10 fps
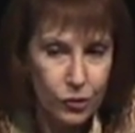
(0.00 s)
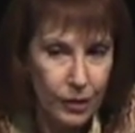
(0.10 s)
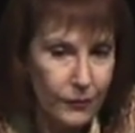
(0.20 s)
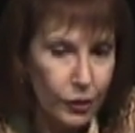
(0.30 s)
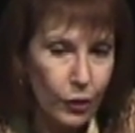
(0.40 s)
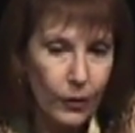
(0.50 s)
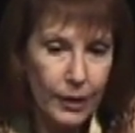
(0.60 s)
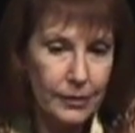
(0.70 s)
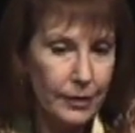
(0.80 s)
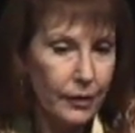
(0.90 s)
even though
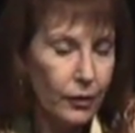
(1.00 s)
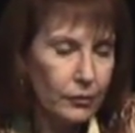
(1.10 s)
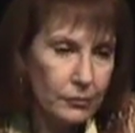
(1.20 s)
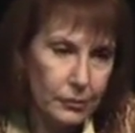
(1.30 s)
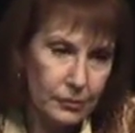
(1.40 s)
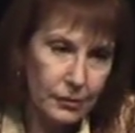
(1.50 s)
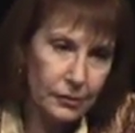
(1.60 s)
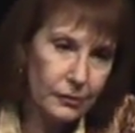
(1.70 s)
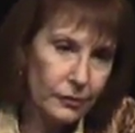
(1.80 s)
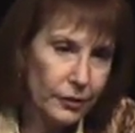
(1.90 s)
I said, oh,
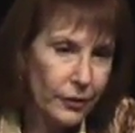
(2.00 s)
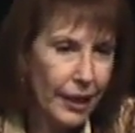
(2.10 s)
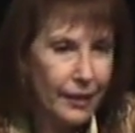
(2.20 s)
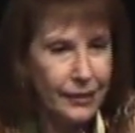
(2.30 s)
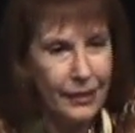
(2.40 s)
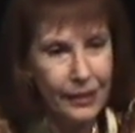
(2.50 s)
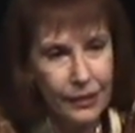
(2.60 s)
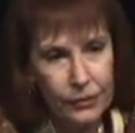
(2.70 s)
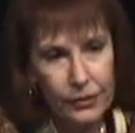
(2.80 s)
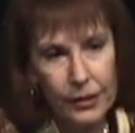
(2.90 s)
no, you can't
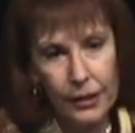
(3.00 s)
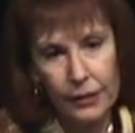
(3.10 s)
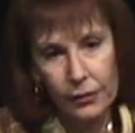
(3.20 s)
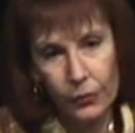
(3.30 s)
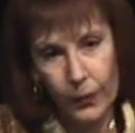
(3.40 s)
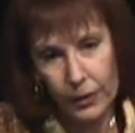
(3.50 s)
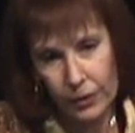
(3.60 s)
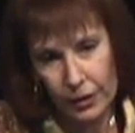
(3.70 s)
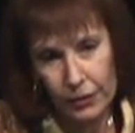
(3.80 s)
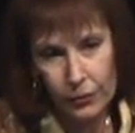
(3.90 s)
hear it, you
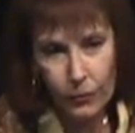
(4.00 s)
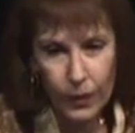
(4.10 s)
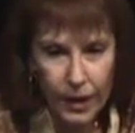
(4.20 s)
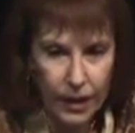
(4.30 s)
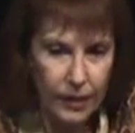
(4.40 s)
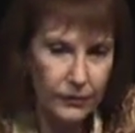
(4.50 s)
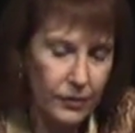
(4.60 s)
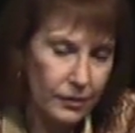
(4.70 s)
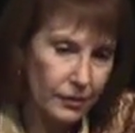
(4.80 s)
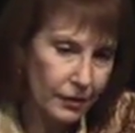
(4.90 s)
can hear the
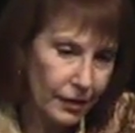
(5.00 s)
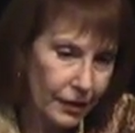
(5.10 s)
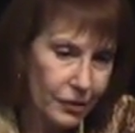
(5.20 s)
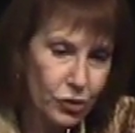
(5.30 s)
waves, and you're not,